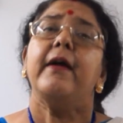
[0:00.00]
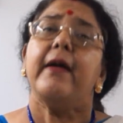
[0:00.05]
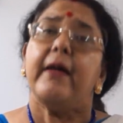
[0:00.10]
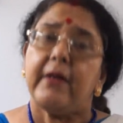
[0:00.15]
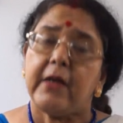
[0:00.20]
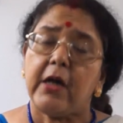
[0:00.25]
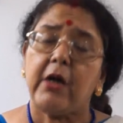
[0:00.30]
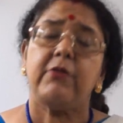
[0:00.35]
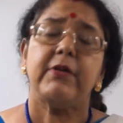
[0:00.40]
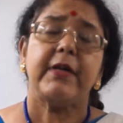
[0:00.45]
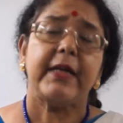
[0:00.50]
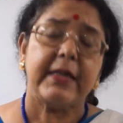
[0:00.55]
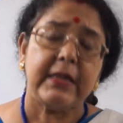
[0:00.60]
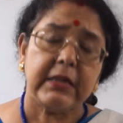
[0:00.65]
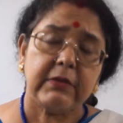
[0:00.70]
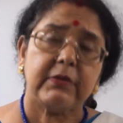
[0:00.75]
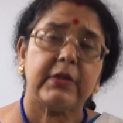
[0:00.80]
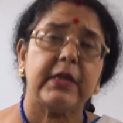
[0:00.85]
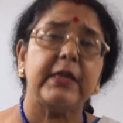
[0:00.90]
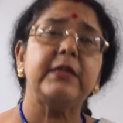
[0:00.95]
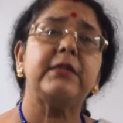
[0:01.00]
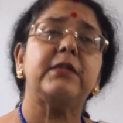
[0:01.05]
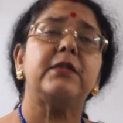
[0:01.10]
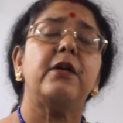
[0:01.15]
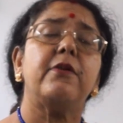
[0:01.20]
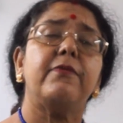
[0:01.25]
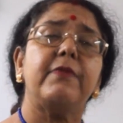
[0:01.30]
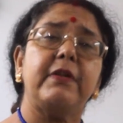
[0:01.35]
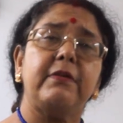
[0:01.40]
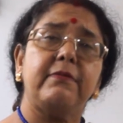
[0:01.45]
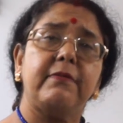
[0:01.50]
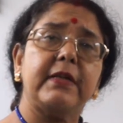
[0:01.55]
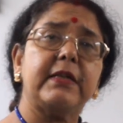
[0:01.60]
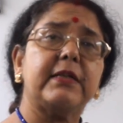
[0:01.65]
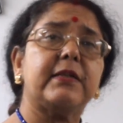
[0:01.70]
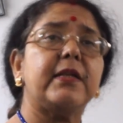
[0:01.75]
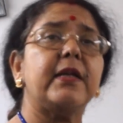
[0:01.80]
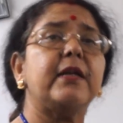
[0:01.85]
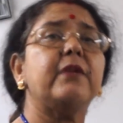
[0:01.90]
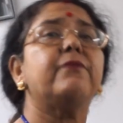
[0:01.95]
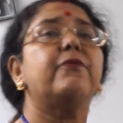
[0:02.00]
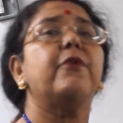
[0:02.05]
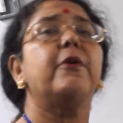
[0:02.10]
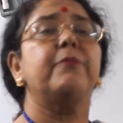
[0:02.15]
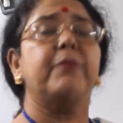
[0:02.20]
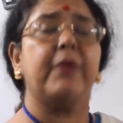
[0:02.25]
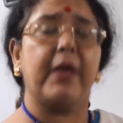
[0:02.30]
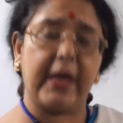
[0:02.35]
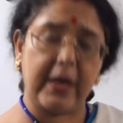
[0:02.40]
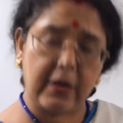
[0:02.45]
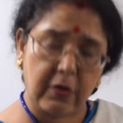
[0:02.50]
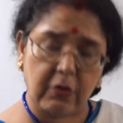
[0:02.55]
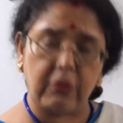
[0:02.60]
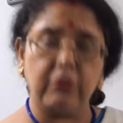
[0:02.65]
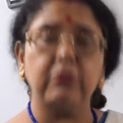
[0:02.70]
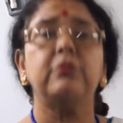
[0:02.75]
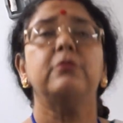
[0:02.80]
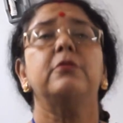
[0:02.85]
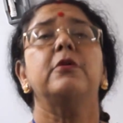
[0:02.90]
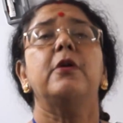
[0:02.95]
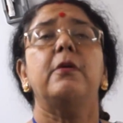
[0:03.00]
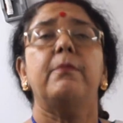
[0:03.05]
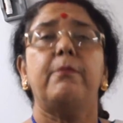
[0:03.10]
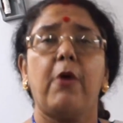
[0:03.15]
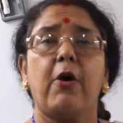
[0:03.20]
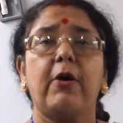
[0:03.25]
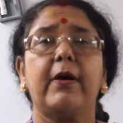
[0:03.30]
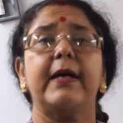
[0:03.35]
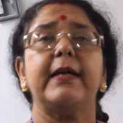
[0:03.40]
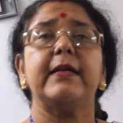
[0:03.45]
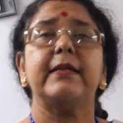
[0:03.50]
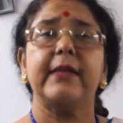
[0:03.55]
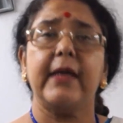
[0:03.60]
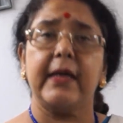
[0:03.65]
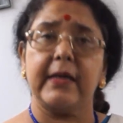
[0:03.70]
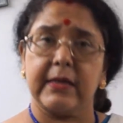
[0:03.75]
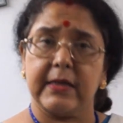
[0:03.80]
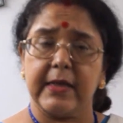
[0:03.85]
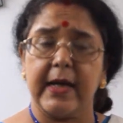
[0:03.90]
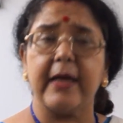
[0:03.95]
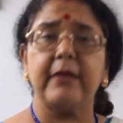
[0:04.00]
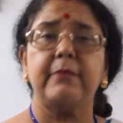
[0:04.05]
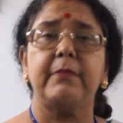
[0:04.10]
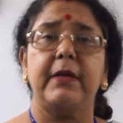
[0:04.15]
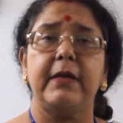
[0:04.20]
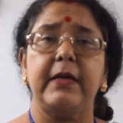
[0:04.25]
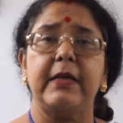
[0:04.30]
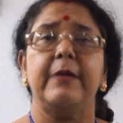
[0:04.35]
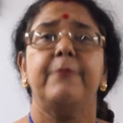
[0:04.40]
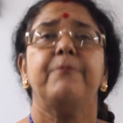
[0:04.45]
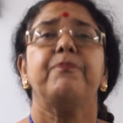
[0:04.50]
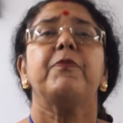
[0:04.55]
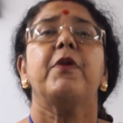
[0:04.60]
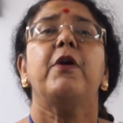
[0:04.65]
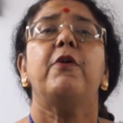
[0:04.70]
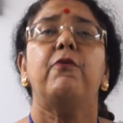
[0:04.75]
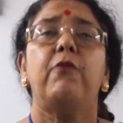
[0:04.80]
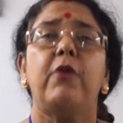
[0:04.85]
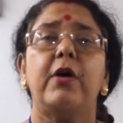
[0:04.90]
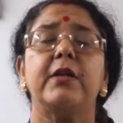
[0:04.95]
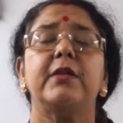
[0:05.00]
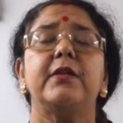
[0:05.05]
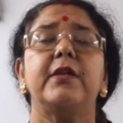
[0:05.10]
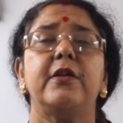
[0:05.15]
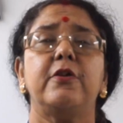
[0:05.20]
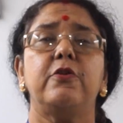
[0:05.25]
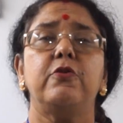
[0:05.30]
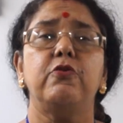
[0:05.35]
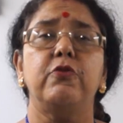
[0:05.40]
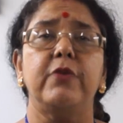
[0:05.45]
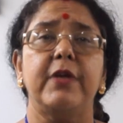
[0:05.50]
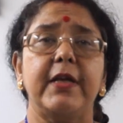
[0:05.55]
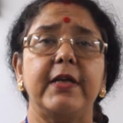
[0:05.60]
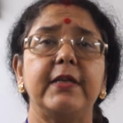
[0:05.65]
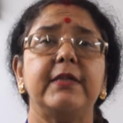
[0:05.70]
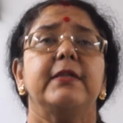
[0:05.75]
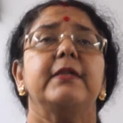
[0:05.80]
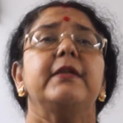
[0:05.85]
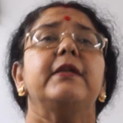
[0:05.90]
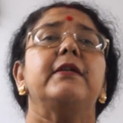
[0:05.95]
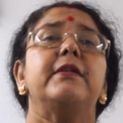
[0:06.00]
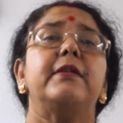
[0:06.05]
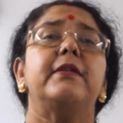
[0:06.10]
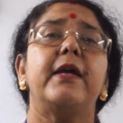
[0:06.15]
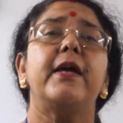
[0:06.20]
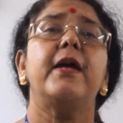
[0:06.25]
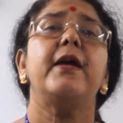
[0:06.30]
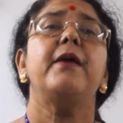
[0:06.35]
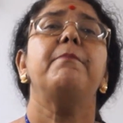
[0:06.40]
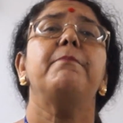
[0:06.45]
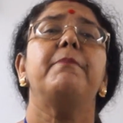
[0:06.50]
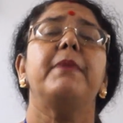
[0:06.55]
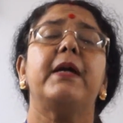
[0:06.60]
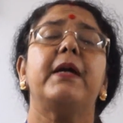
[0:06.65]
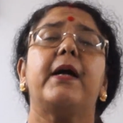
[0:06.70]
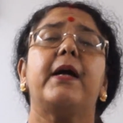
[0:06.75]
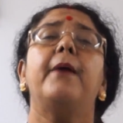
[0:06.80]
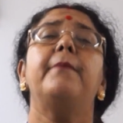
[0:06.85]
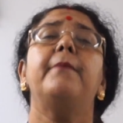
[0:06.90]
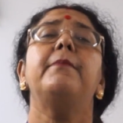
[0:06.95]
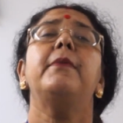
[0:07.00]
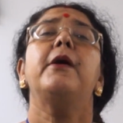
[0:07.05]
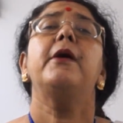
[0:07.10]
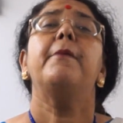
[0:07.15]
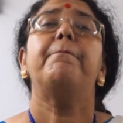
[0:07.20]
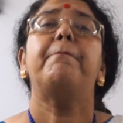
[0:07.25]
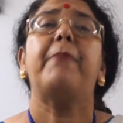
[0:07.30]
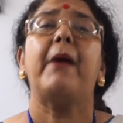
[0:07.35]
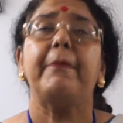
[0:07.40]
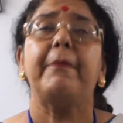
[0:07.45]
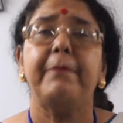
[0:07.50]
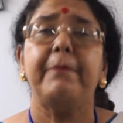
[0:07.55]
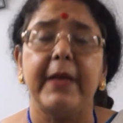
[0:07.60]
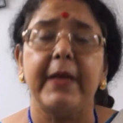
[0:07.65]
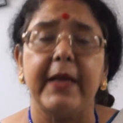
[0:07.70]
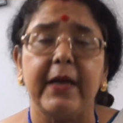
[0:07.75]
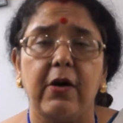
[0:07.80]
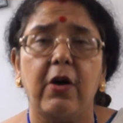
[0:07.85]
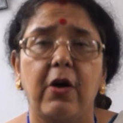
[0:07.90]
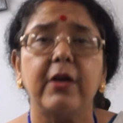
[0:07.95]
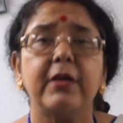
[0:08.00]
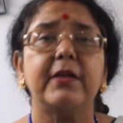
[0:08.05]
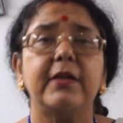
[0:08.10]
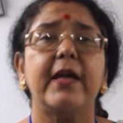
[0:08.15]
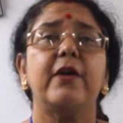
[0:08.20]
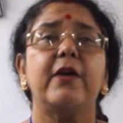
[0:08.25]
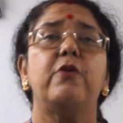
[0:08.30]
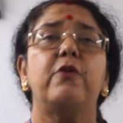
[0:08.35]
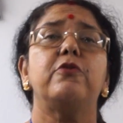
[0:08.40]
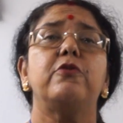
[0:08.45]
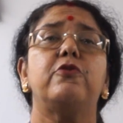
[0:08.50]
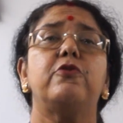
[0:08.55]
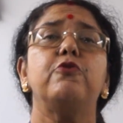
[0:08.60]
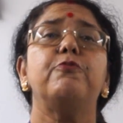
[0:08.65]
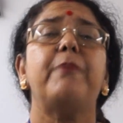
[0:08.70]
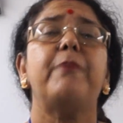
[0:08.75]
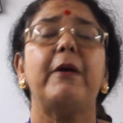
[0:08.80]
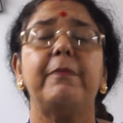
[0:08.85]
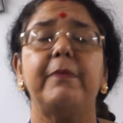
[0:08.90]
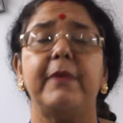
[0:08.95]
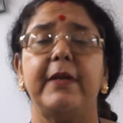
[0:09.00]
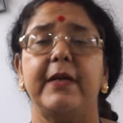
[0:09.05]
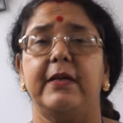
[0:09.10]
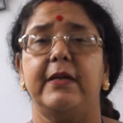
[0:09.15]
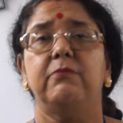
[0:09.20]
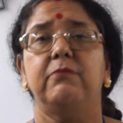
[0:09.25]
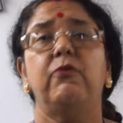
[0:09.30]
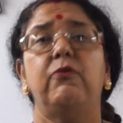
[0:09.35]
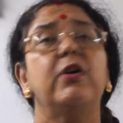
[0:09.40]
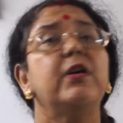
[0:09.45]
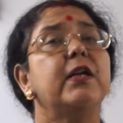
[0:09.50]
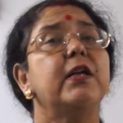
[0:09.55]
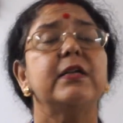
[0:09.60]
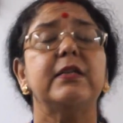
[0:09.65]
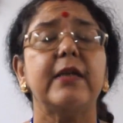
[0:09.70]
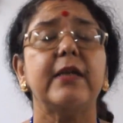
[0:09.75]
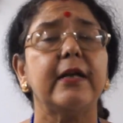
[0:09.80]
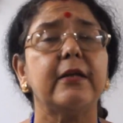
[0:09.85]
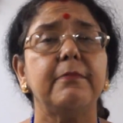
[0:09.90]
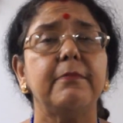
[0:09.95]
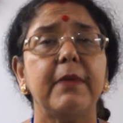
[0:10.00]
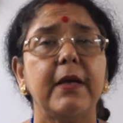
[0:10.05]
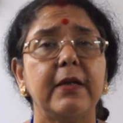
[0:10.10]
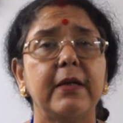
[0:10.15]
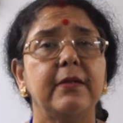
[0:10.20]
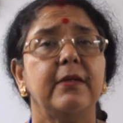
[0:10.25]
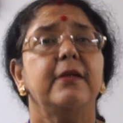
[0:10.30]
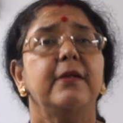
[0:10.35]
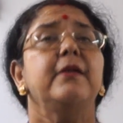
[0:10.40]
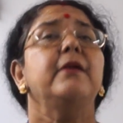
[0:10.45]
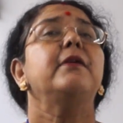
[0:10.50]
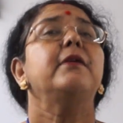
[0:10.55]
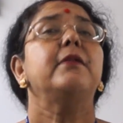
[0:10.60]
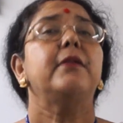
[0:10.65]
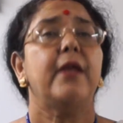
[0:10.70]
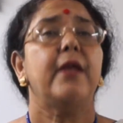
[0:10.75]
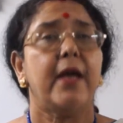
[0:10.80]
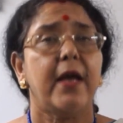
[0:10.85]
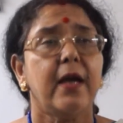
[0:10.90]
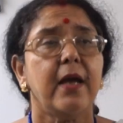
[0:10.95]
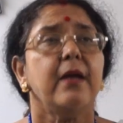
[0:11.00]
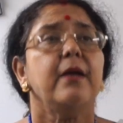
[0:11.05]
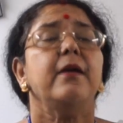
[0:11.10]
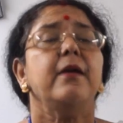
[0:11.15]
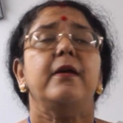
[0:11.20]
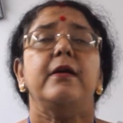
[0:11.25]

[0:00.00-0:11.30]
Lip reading: Now instead of investing from their own pocket the entire money, what they do is they become public or they go to public. What does that mean? They